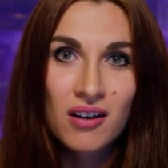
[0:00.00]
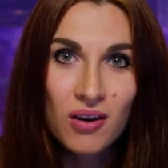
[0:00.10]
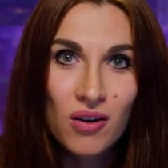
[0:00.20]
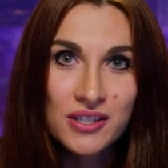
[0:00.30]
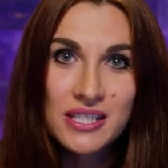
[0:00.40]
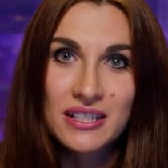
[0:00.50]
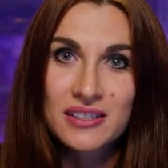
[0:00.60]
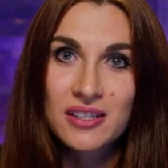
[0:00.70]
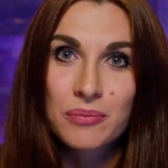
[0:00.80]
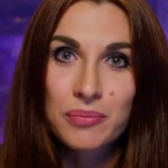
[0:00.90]
constant
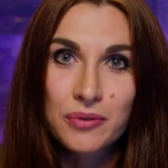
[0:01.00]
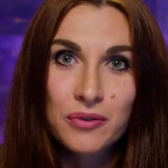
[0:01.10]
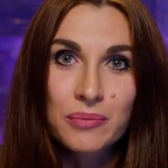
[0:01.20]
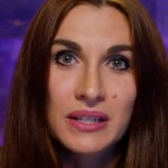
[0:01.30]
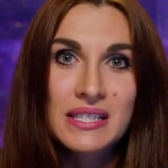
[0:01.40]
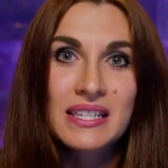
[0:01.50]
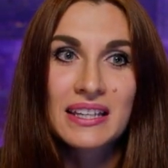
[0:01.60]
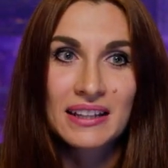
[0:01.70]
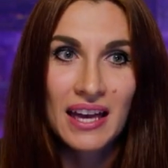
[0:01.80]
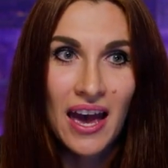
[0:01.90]
improvements
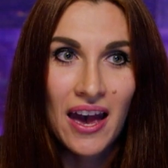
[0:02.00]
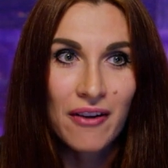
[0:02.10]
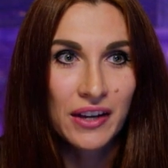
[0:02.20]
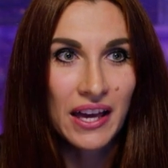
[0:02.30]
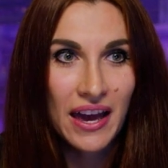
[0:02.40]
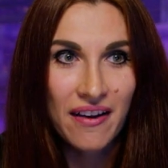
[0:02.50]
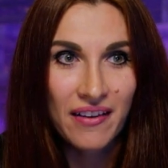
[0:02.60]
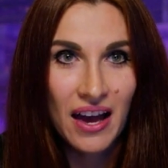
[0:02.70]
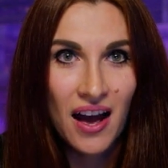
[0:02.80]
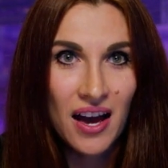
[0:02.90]
in every
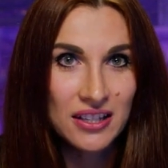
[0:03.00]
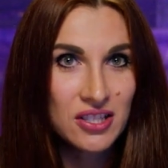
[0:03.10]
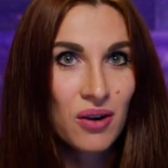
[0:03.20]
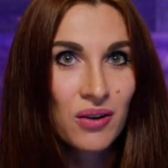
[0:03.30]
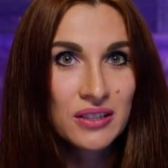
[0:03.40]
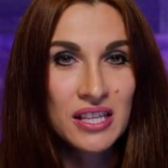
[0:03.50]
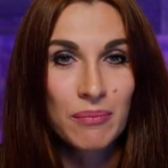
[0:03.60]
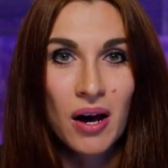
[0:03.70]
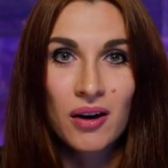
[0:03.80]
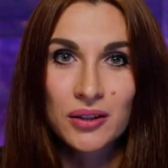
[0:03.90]
area. I talked
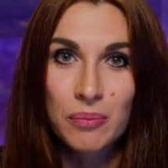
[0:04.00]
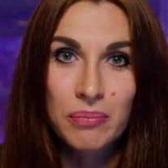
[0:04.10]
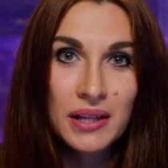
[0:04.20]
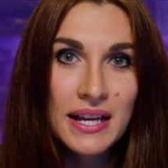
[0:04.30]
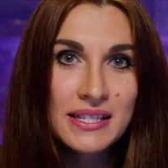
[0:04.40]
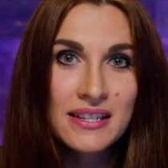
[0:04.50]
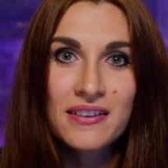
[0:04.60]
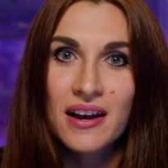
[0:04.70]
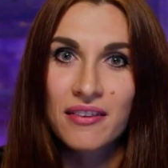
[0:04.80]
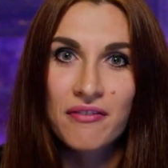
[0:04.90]
about Blazor
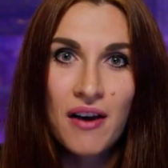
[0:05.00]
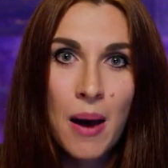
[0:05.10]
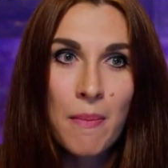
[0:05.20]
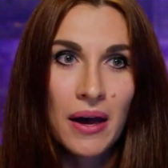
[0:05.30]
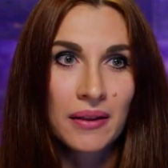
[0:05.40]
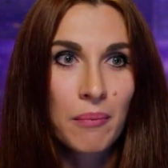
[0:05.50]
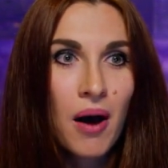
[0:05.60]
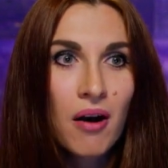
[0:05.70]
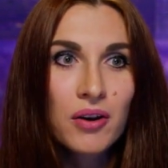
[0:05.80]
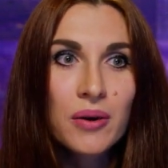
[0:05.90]
and Web and
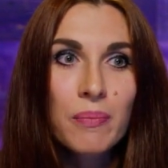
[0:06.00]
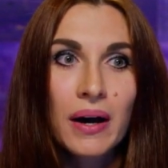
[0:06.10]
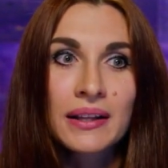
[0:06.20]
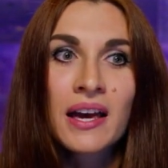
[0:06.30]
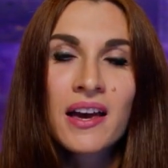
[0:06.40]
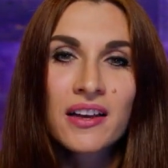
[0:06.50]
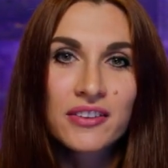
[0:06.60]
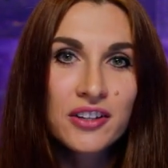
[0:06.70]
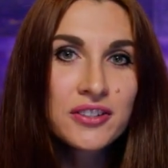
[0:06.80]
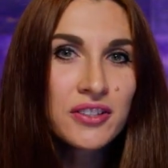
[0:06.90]
Maui, but
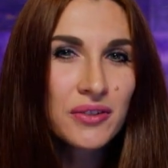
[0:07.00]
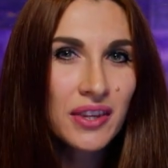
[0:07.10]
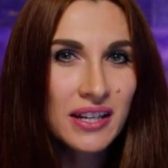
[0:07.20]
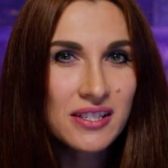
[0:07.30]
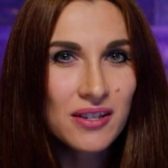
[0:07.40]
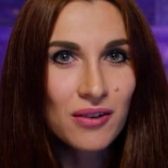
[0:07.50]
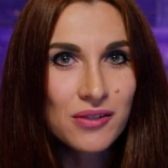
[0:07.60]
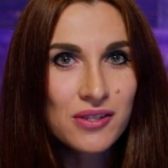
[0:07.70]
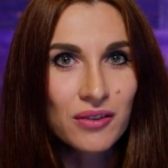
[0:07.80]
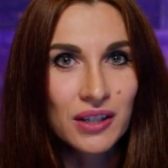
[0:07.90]
there are new things
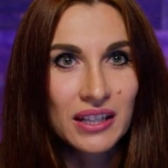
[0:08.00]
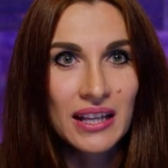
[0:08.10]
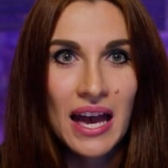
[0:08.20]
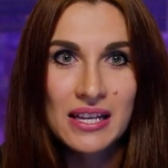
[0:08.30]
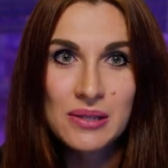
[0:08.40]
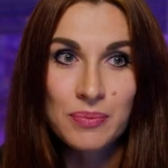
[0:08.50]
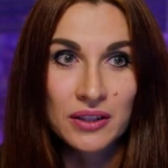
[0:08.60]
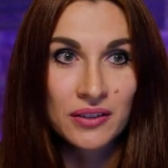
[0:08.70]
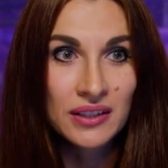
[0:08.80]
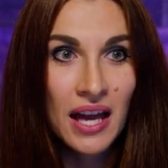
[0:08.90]
also in
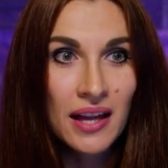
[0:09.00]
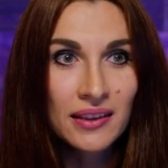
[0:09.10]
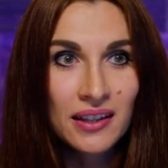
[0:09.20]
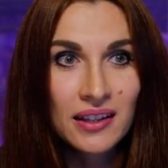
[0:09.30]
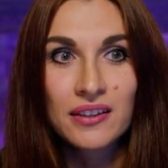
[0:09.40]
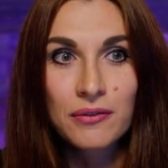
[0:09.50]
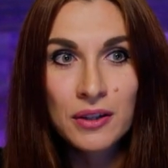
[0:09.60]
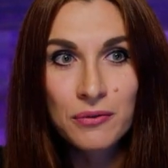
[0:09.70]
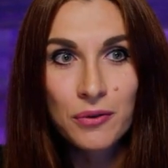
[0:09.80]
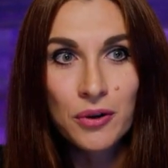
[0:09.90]
ASP.NET, in
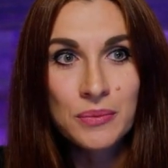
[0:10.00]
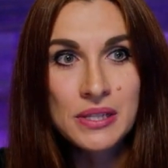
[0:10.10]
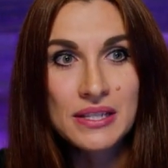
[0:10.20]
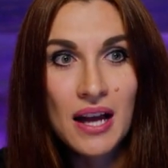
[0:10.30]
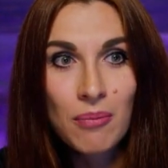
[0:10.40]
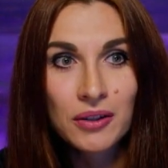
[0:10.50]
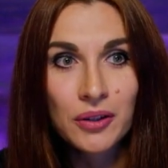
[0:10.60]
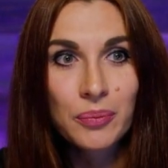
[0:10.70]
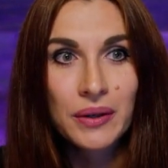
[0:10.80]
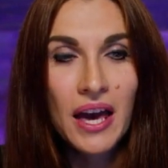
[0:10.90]
WinForms,
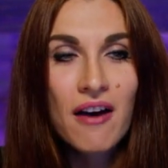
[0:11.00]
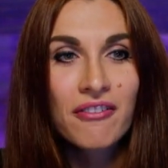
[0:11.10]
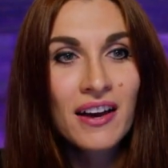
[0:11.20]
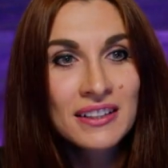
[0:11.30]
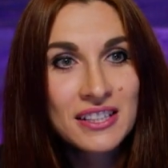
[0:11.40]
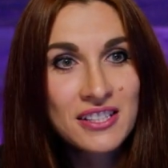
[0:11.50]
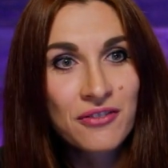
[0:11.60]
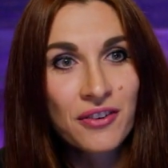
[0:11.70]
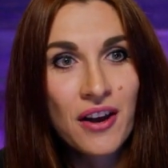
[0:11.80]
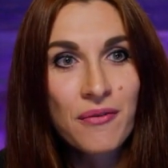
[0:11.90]
WPF, Entity
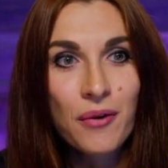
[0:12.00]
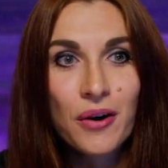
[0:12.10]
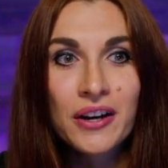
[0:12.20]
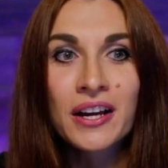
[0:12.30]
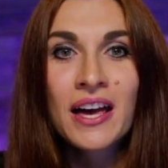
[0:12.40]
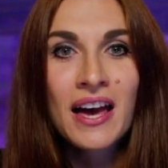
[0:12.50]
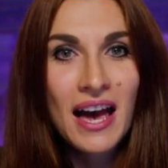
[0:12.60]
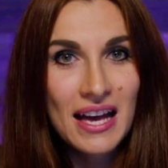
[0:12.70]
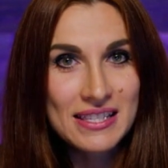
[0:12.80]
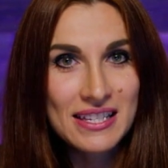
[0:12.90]
Framework,
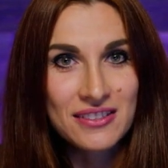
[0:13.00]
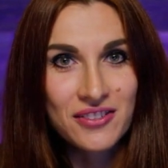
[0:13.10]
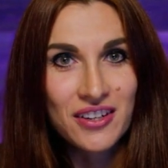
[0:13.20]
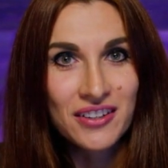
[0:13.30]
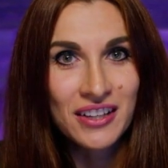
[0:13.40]
etc.